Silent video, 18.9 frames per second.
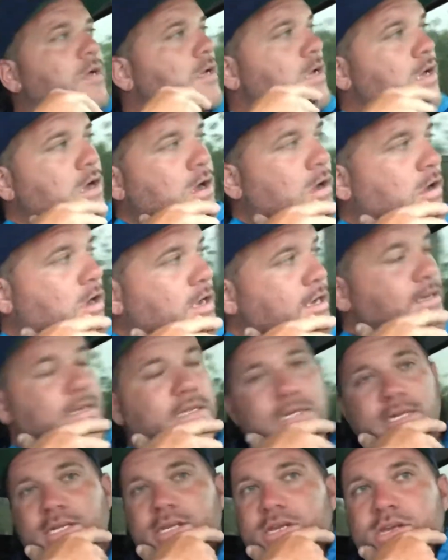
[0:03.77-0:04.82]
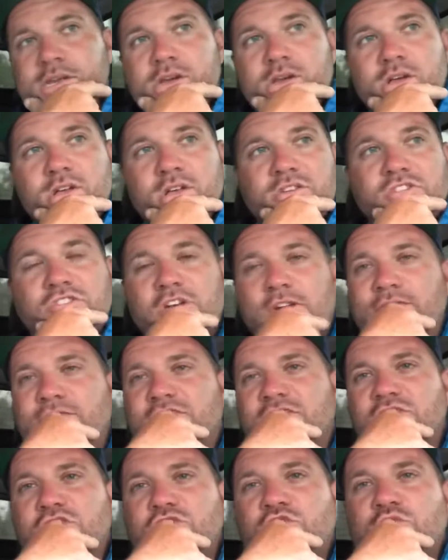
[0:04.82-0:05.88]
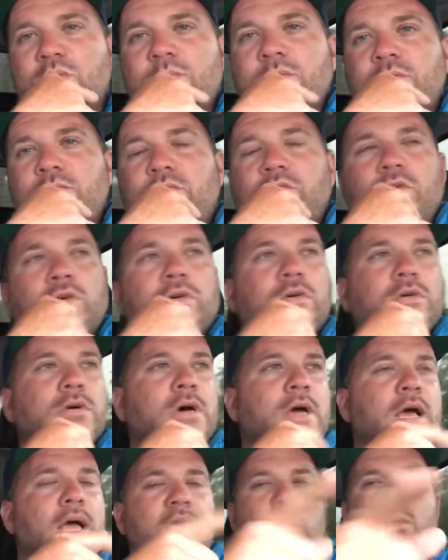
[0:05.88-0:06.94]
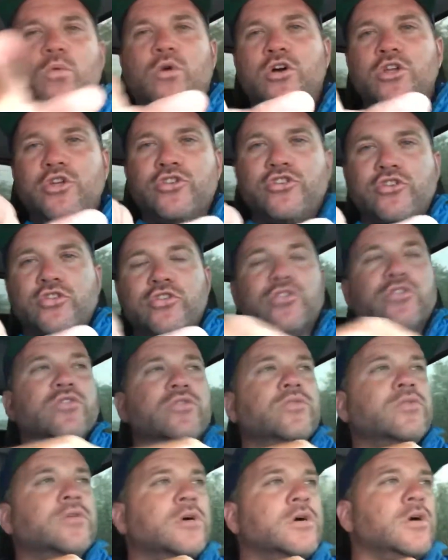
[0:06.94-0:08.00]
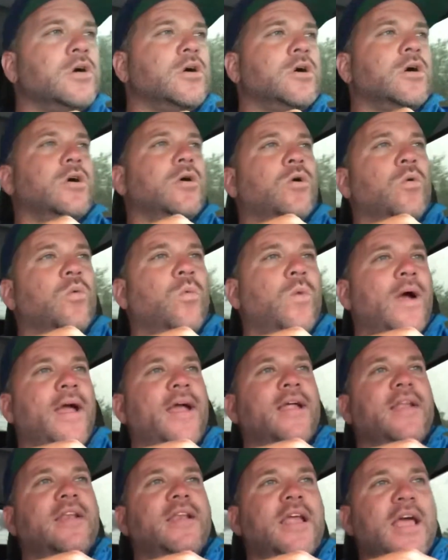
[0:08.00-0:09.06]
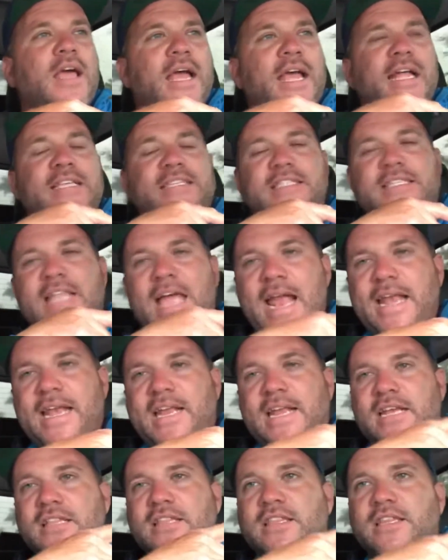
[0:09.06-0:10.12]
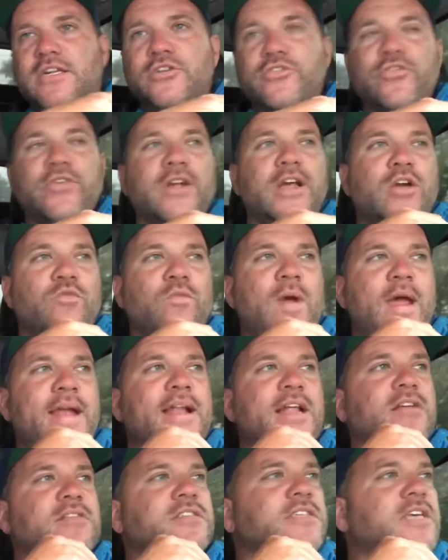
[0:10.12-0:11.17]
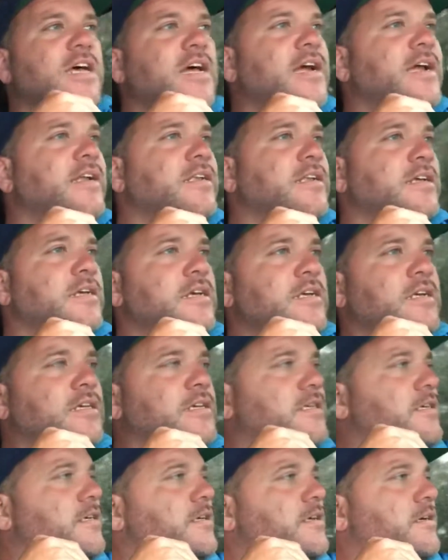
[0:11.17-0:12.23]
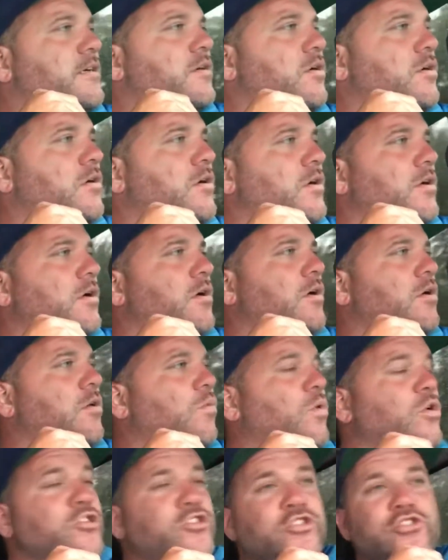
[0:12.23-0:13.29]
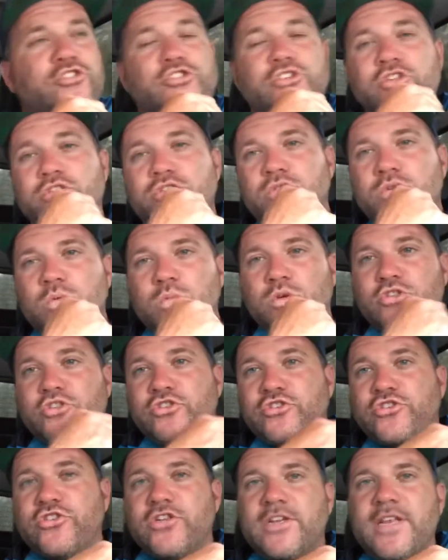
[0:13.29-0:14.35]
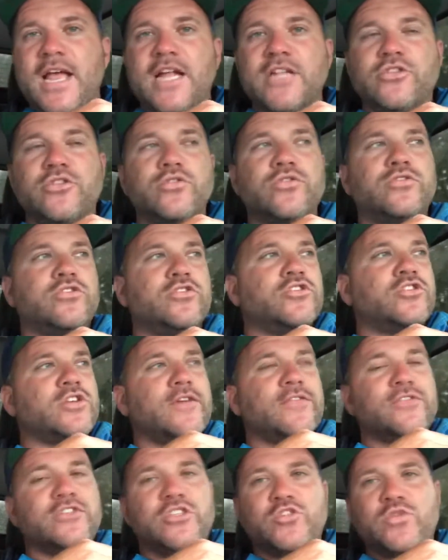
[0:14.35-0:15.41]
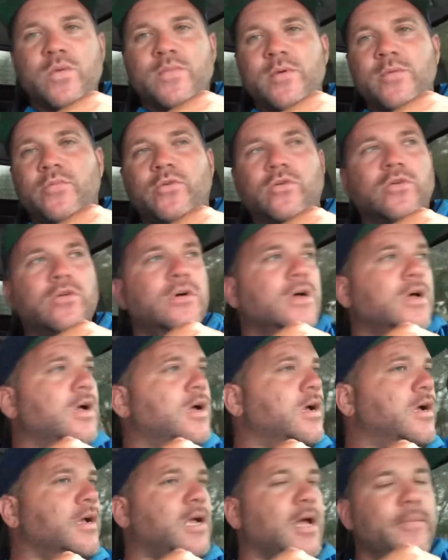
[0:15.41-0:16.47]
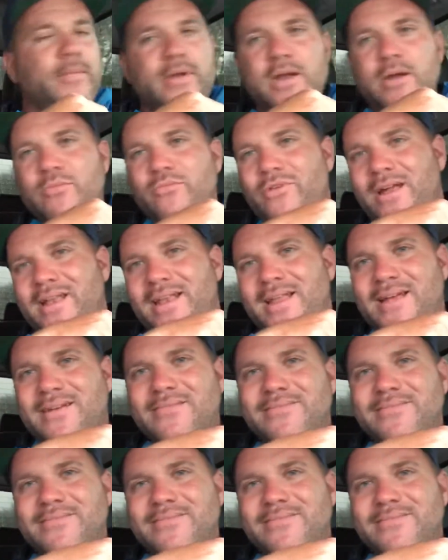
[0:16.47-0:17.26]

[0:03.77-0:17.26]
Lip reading: on servicing the swimming pool and what you should do when it's lightning and thundering and rain outside. What you should do and what you should not do to service the swimming pool. Coming up right now.